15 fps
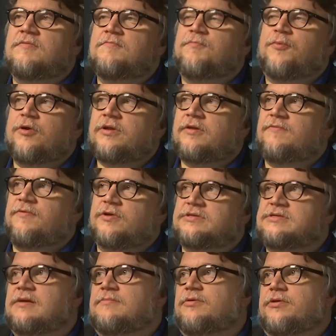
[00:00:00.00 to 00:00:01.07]
important, for
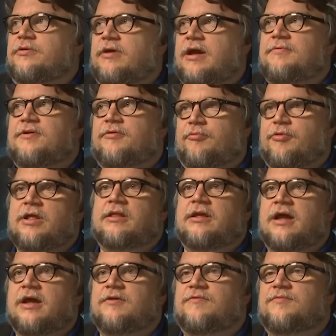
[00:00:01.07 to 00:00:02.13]
example, to have the real
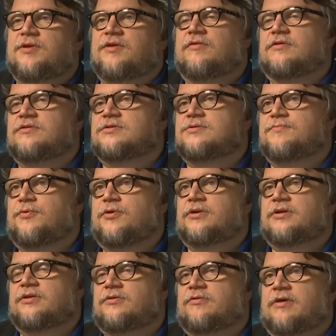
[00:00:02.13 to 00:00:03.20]
house, but it's also
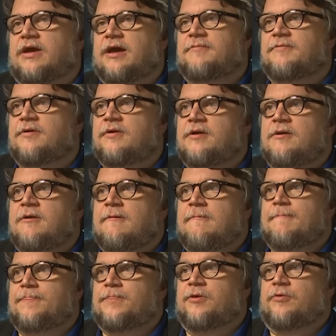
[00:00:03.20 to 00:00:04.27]
important to have
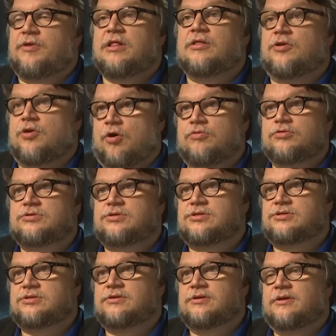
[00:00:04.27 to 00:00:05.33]
the real
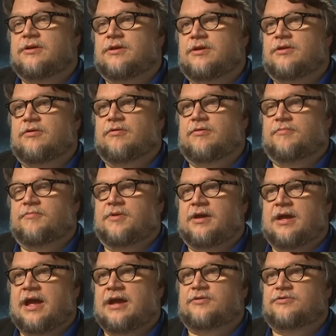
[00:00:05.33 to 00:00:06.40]
ghosts, you know,
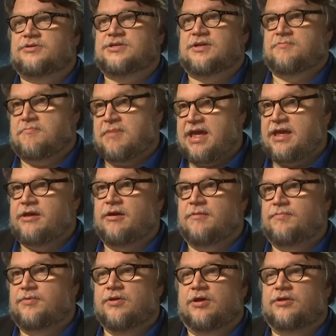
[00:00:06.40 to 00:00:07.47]
actors in
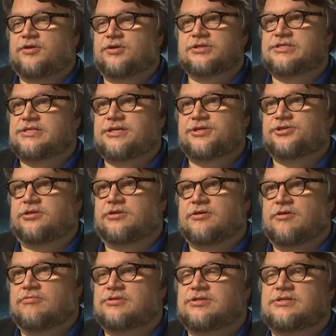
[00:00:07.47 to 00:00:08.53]
makeup, not just digital
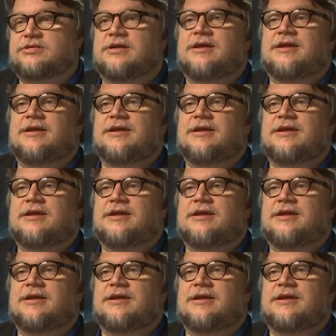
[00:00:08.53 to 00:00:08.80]
ghosts,